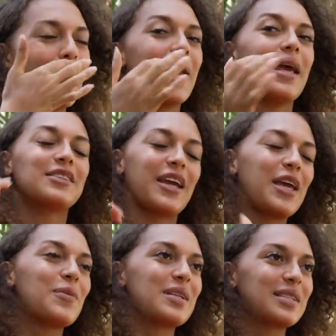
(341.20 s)
No. So
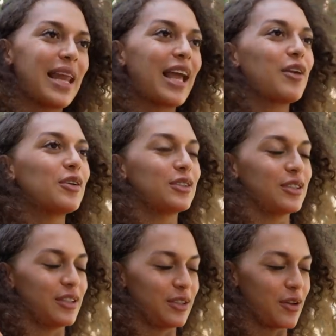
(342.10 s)
he was like, no.
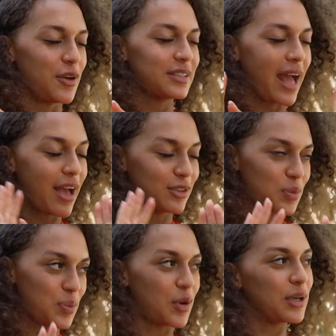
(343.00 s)
So I
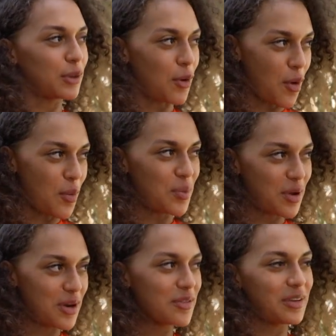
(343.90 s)
support the home
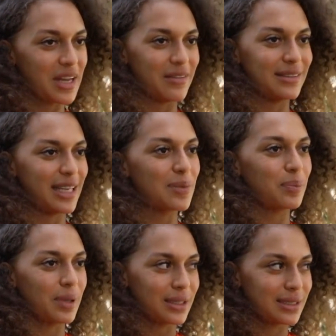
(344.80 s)
birth and
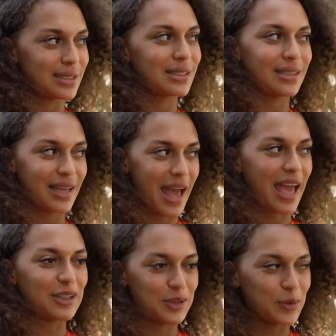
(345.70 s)
everything, but
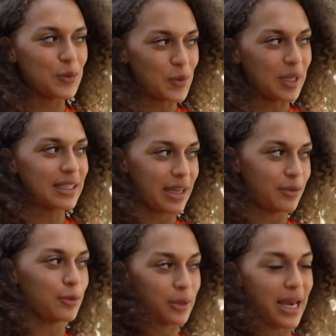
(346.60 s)
I do want that
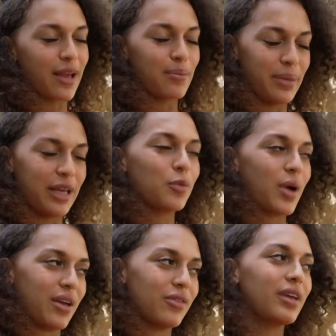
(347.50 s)
would like somebody a
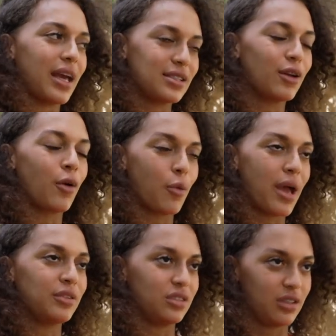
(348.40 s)
midwife, yeah, so
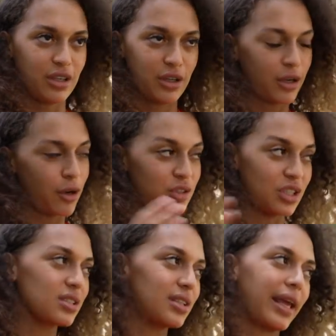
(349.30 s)
around, you know,
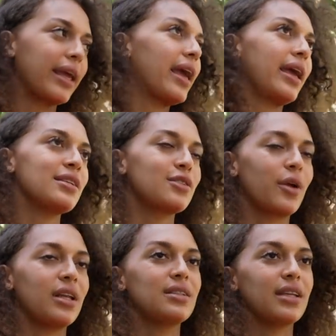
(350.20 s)
just in case
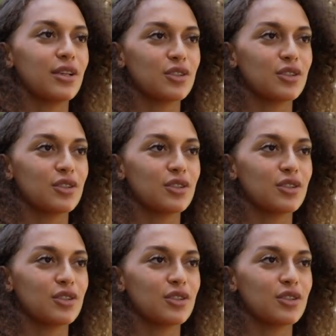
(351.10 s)
or anything.